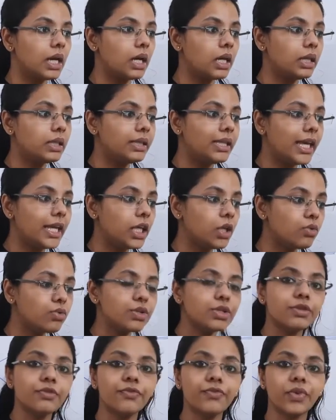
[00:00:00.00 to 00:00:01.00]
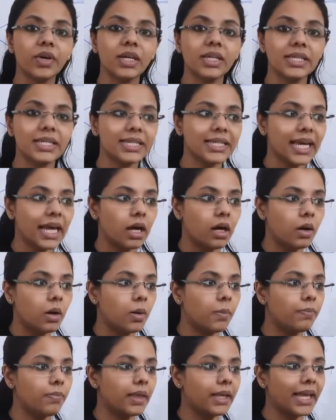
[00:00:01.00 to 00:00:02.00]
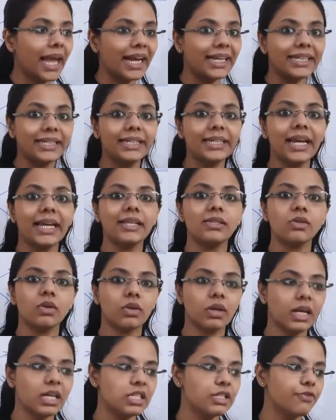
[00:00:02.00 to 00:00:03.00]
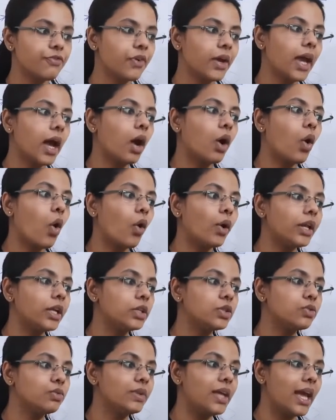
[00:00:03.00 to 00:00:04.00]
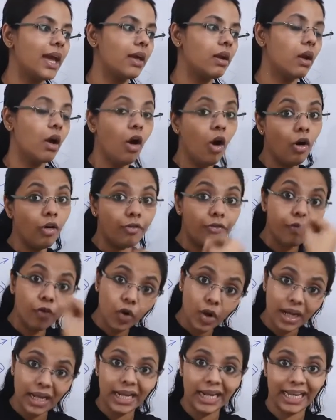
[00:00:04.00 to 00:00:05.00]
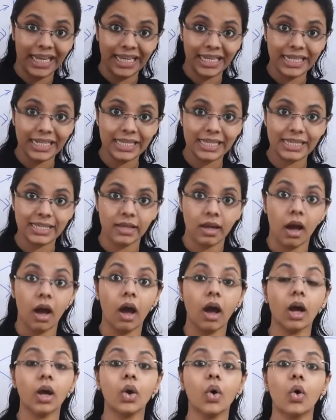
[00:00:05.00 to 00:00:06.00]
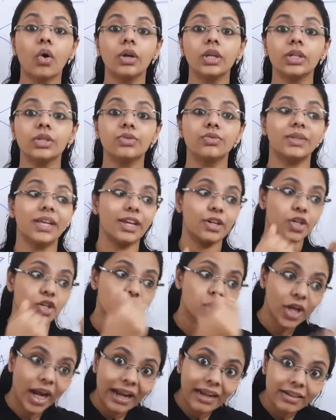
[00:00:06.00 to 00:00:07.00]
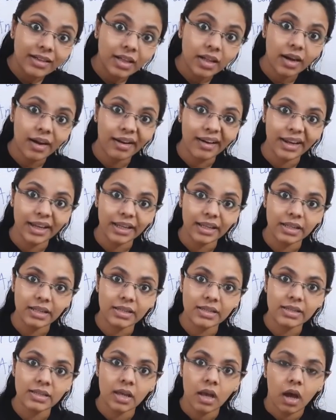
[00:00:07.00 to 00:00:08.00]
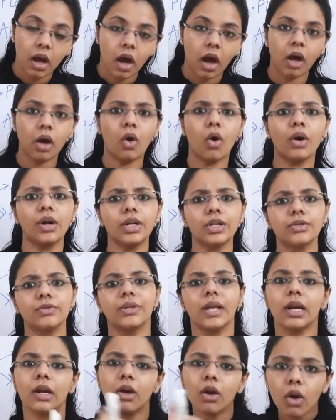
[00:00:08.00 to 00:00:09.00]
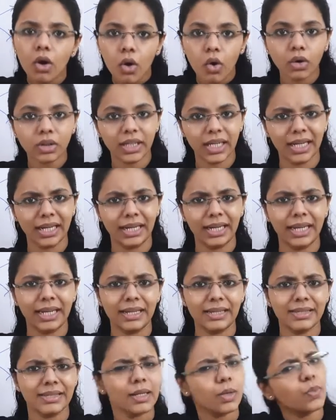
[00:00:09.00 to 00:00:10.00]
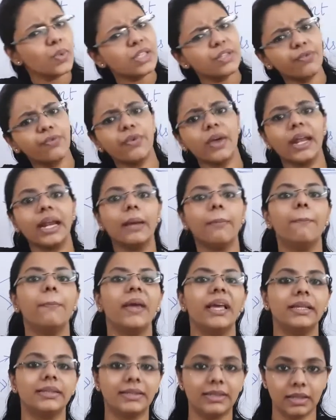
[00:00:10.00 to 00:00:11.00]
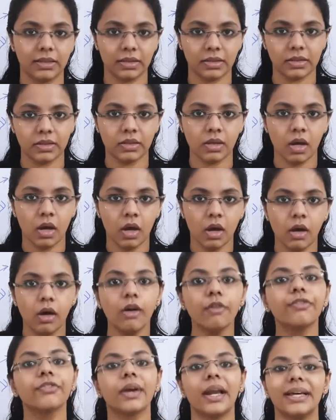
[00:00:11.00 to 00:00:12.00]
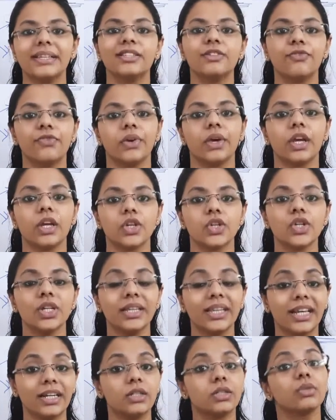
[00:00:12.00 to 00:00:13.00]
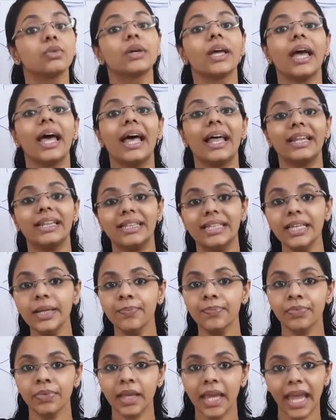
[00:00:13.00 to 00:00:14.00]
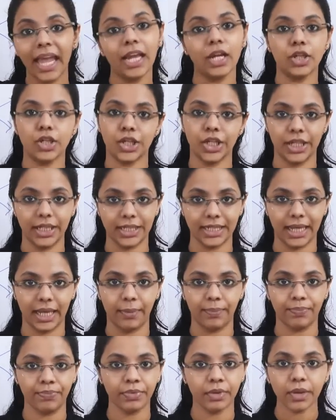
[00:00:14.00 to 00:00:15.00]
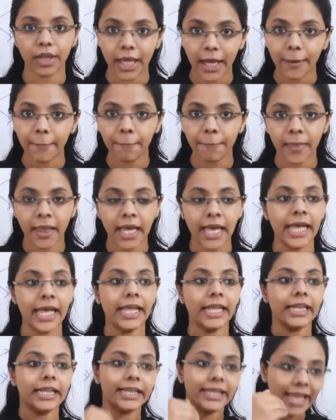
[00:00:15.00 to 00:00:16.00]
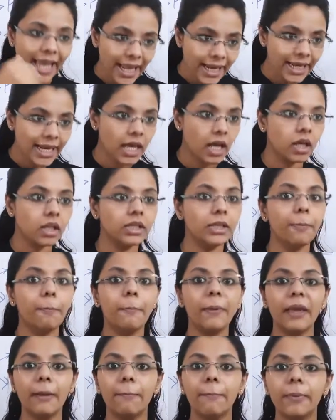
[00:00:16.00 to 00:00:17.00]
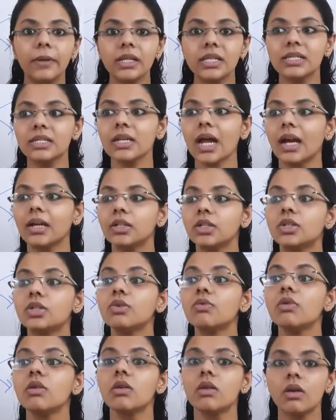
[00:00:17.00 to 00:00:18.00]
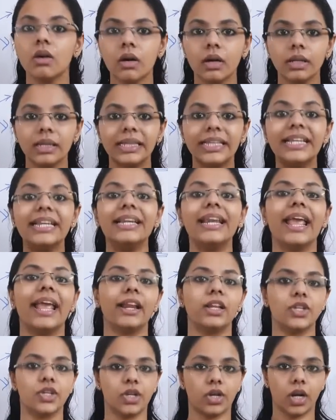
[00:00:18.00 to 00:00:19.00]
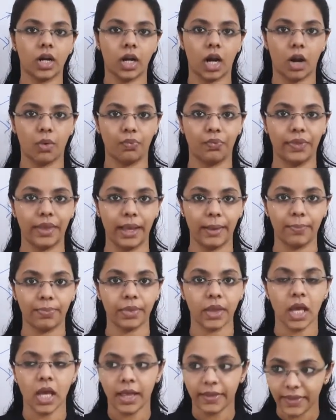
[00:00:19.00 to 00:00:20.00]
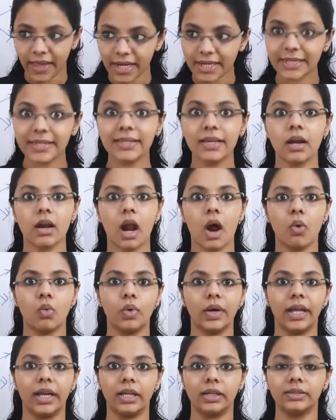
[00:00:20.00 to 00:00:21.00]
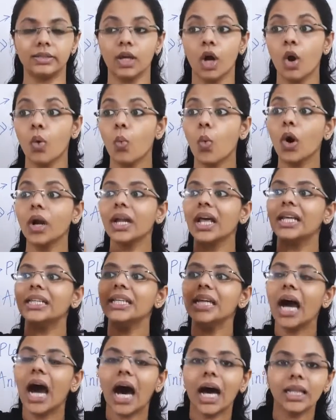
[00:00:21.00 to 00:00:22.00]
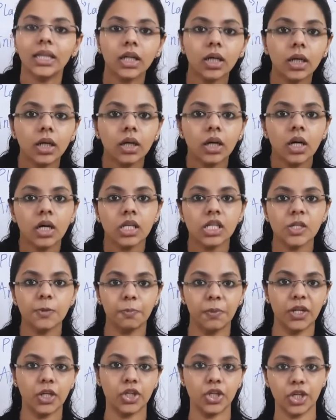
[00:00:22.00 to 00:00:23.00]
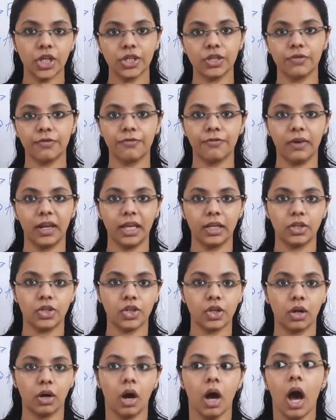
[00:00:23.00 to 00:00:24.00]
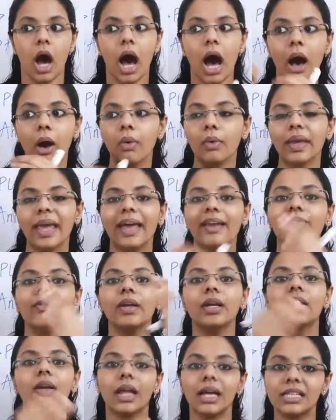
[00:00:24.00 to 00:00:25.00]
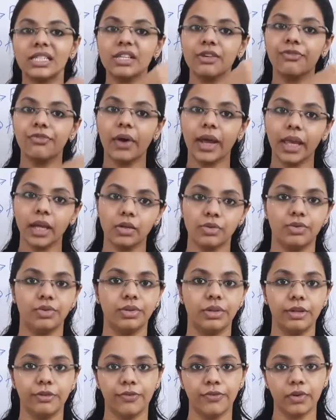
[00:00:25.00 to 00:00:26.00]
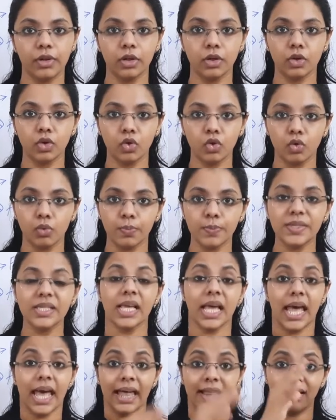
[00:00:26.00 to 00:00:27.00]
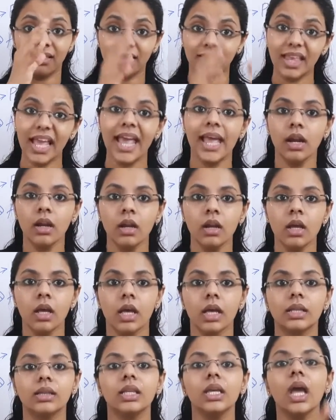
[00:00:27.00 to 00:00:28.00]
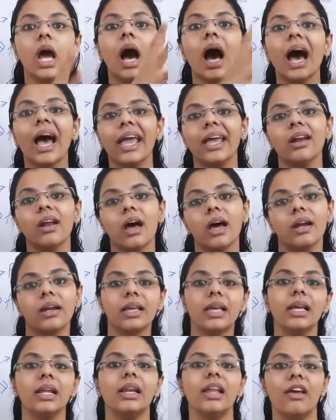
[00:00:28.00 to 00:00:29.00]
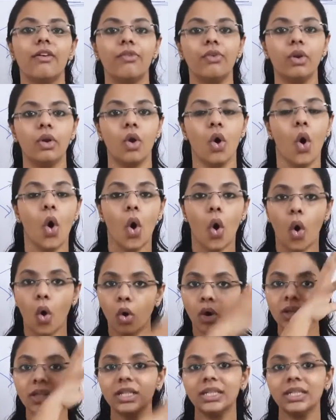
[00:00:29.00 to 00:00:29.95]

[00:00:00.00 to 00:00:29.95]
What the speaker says: they used to first categorize or classify according to their food needs, according to their shelter needs, according to their clothing needs. That was very basis of classification that took at the ancient time. Okay, then the people started to learn the nature around them, their surroundings. What are the other species of nature? How can we classify into different groups? Then the hierarchy level or the